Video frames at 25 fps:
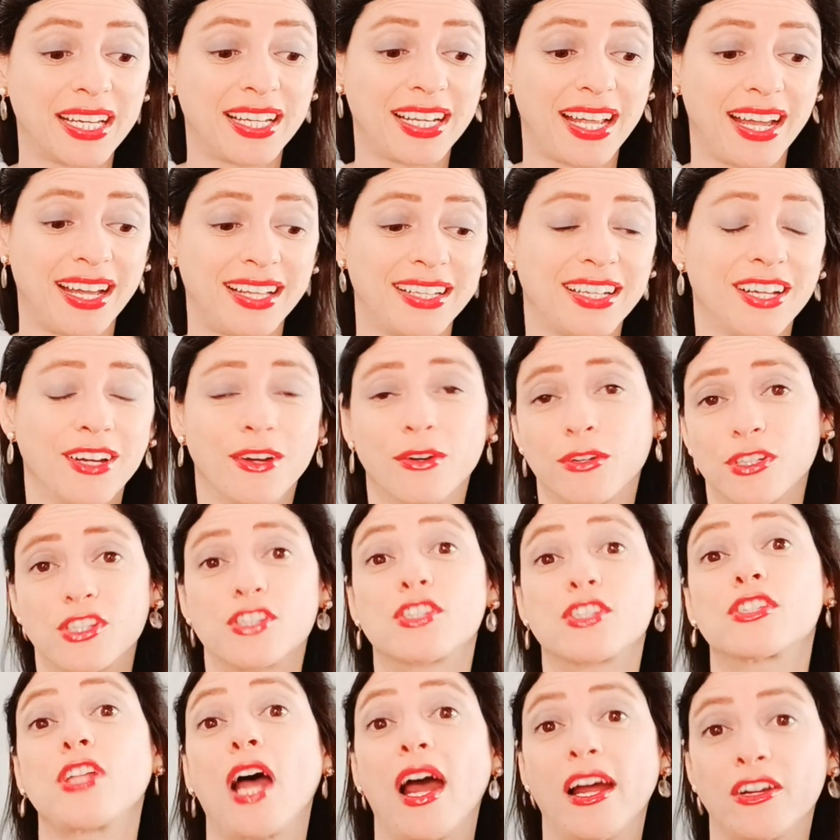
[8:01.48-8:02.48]
at, or
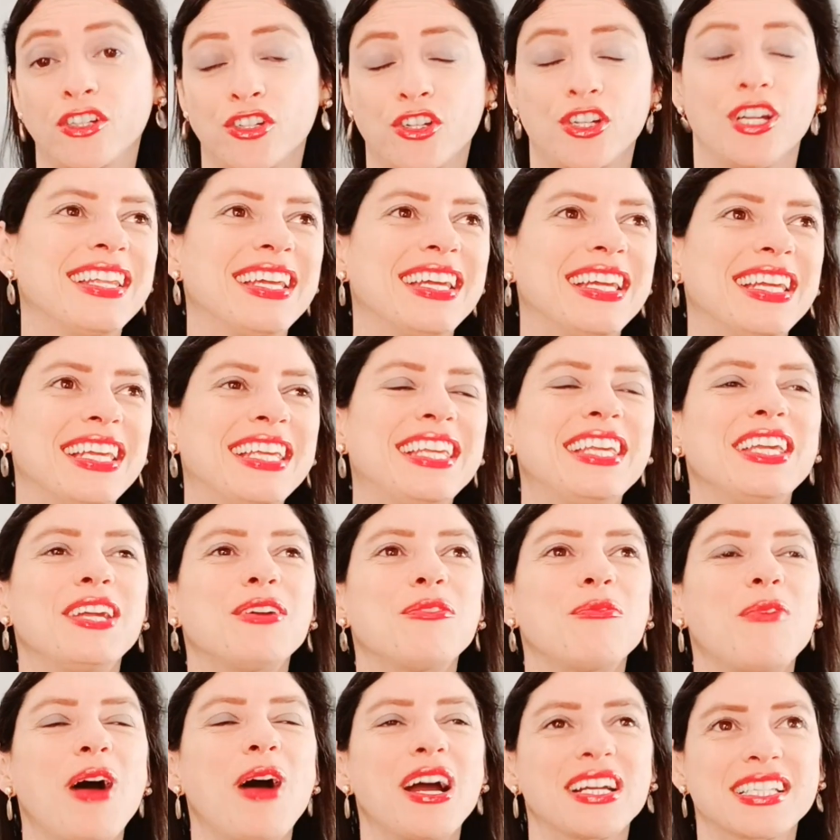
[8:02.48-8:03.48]
stage. He
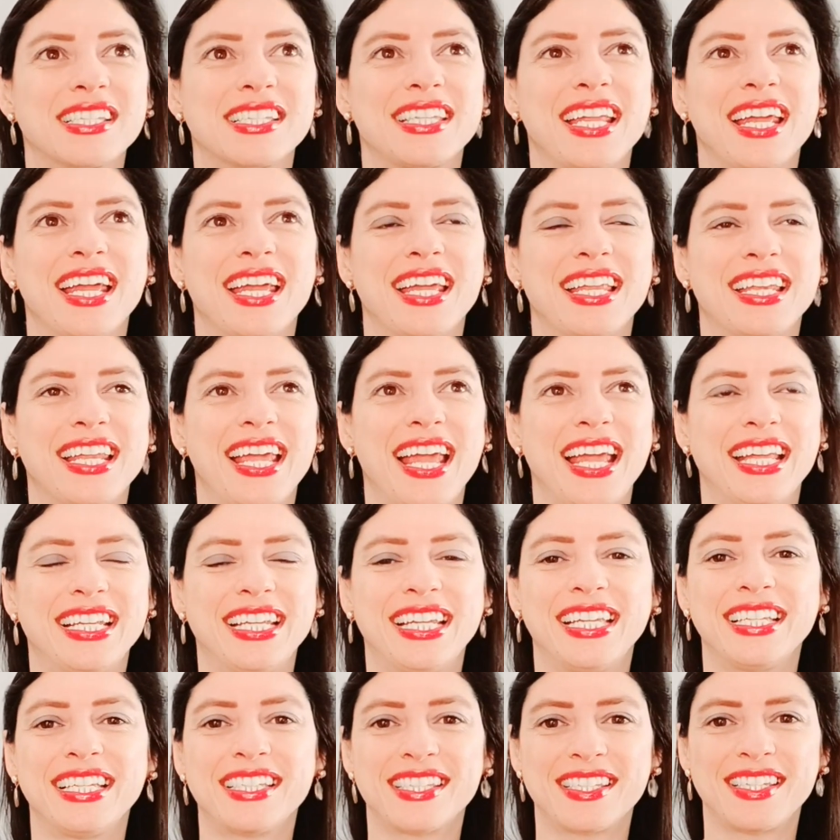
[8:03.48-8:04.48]
walks in and
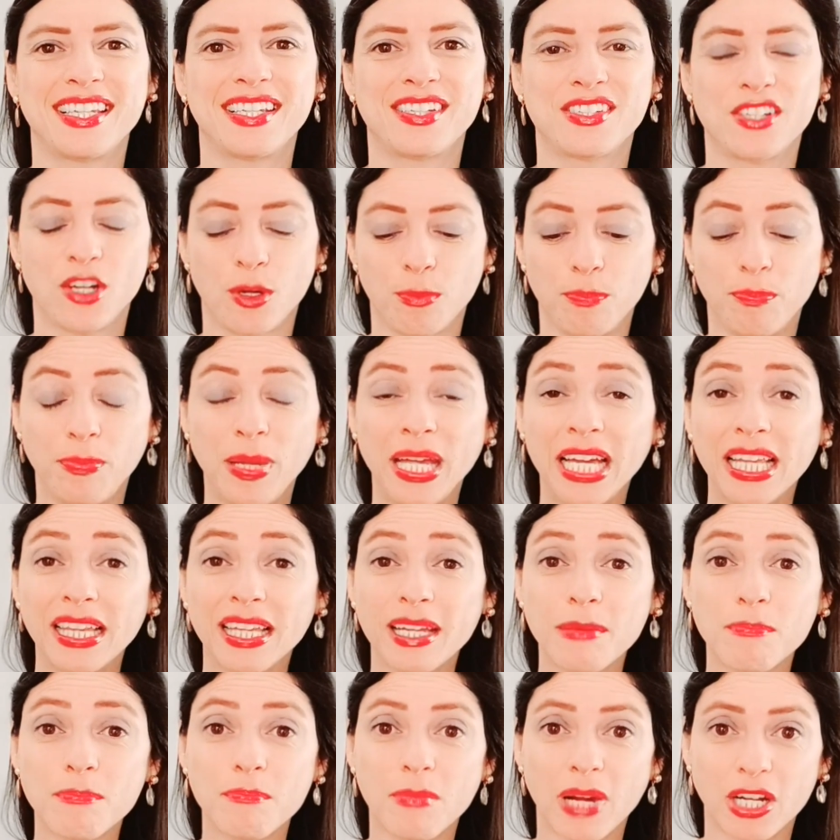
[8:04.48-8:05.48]
he sees her
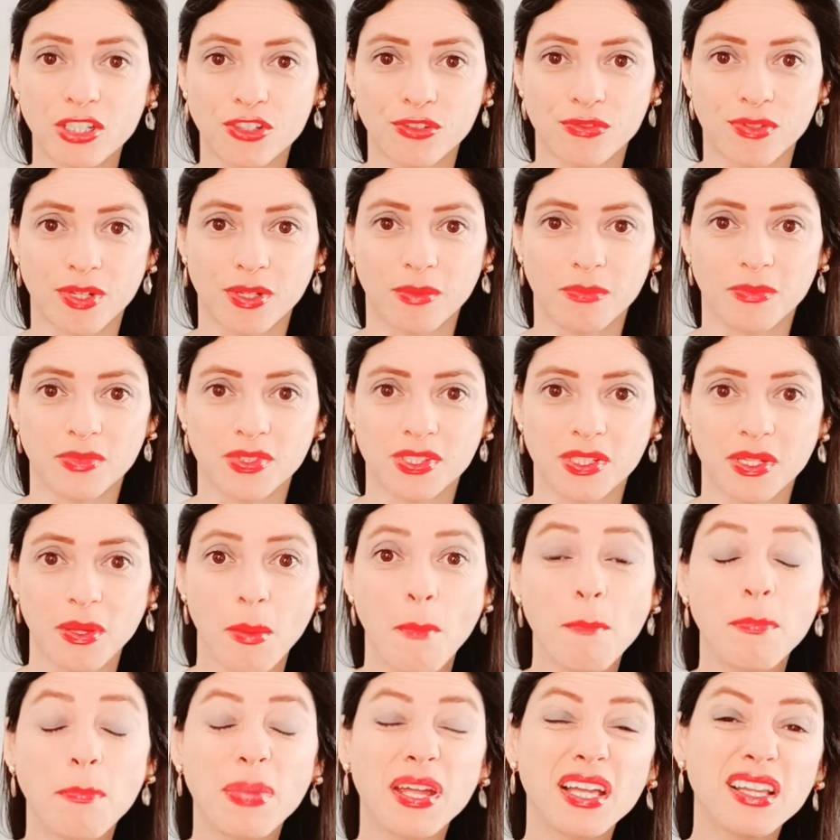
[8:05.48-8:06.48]
peeling mushrooms.
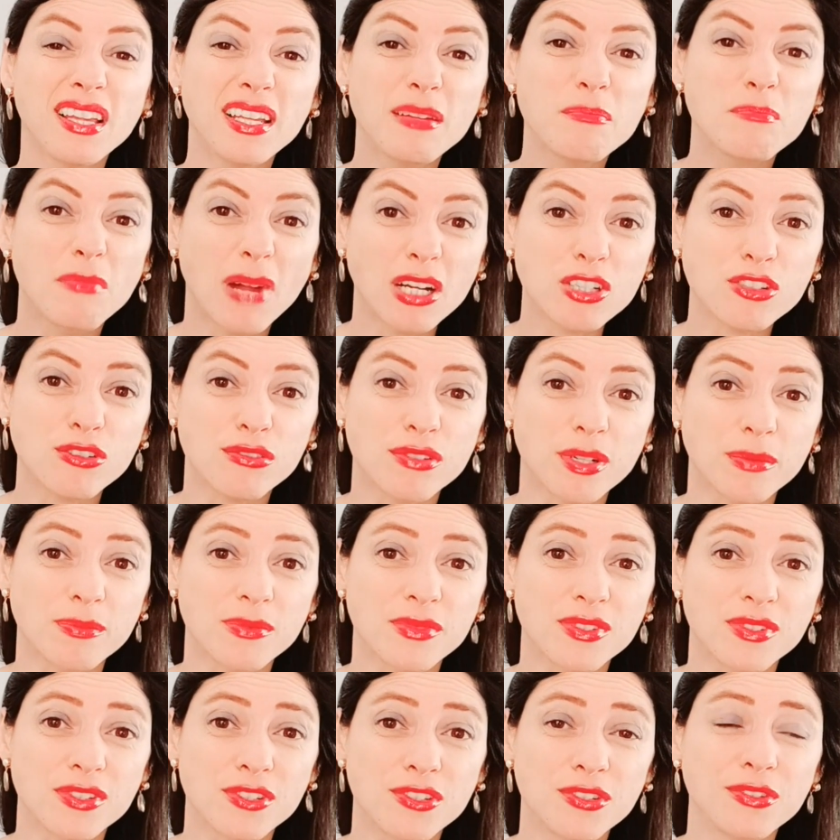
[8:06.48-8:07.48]
Peeling
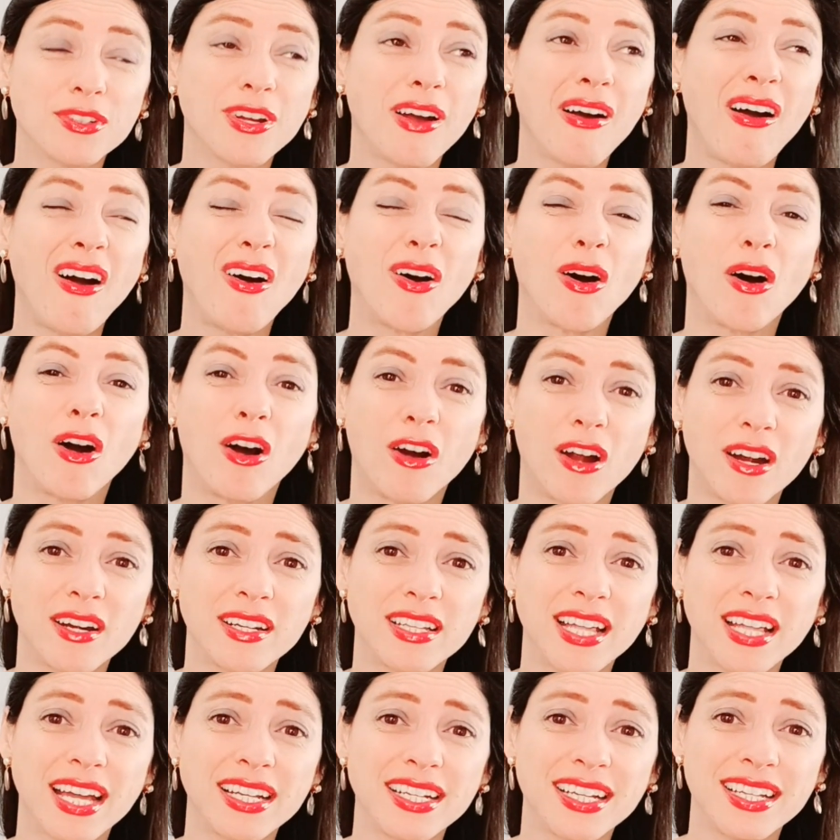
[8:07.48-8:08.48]
mushrooms. Do you know how hard
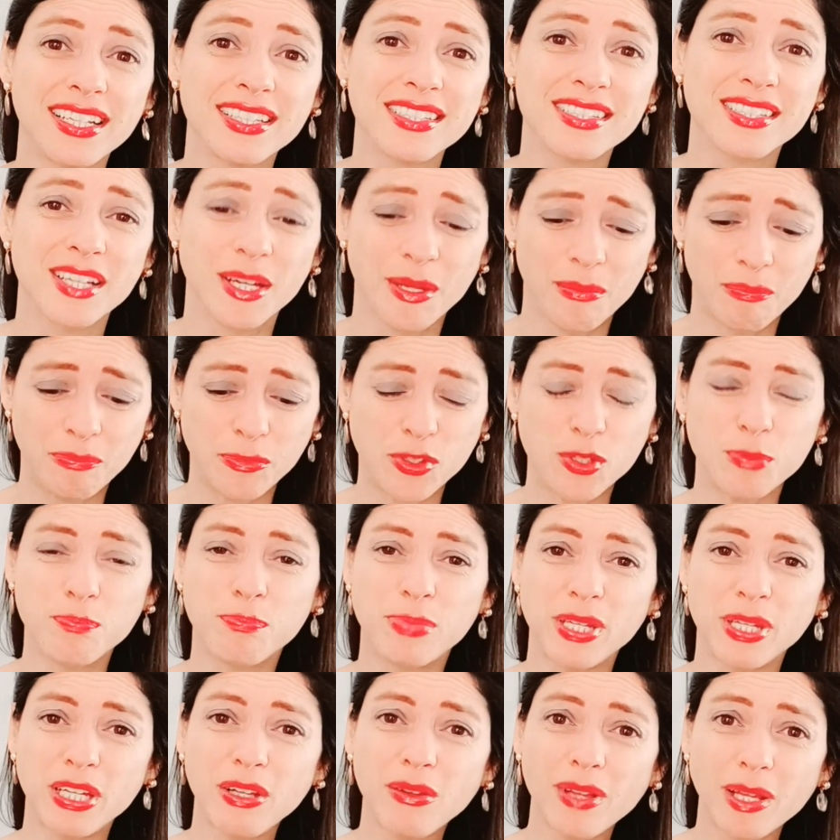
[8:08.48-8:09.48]
that is to
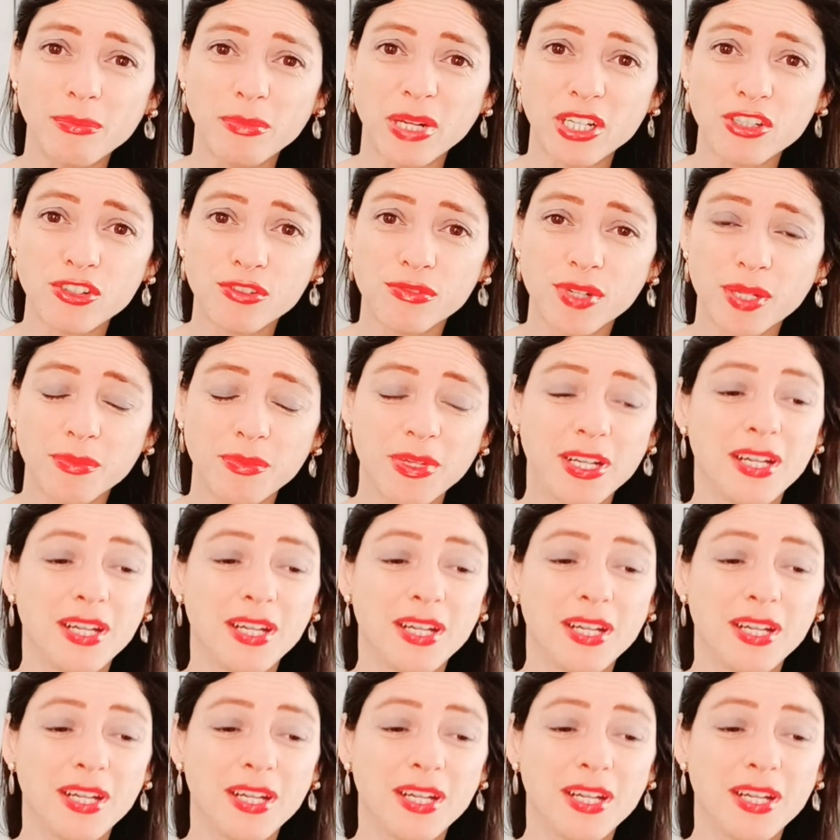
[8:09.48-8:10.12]
peel a mushroom?